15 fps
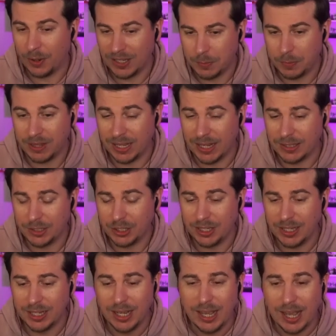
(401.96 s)
to put the energy,
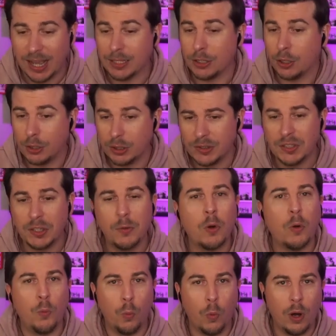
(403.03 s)
and also
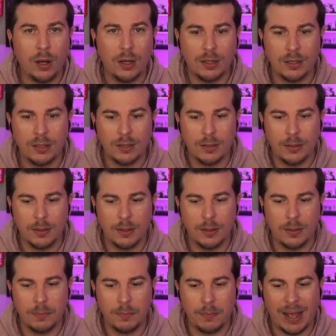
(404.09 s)

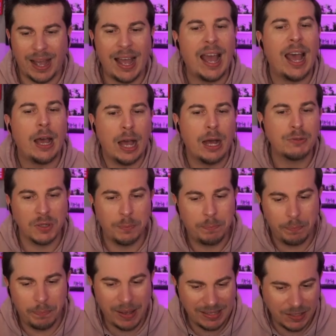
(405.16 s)
how to
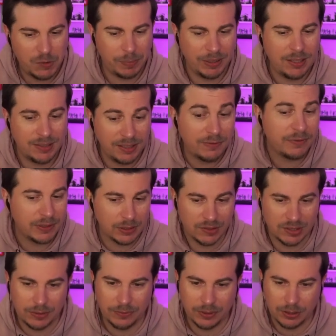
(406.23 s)
bench building feels
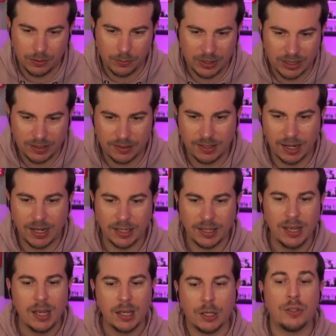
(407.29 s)
difficult with this deck
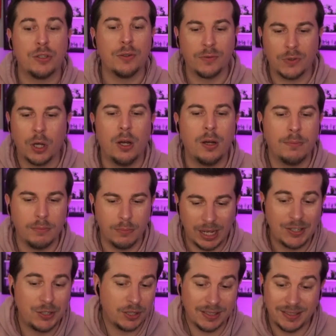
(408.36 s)
because you've got, as
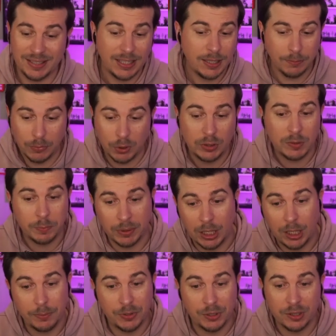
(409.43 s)
you can see, multiple
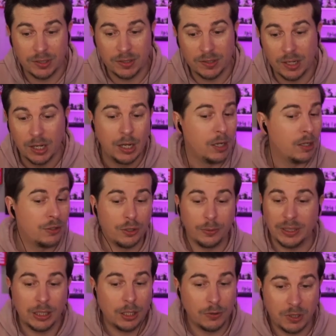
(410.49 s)
options. Do we
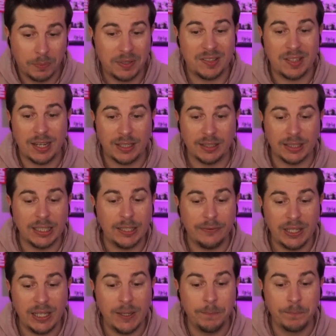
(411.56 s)
load up a second
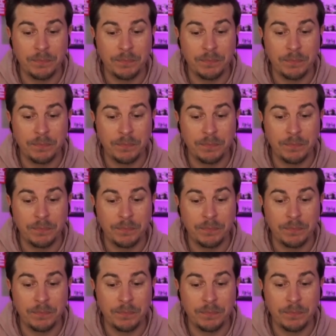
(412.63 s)
Eevee?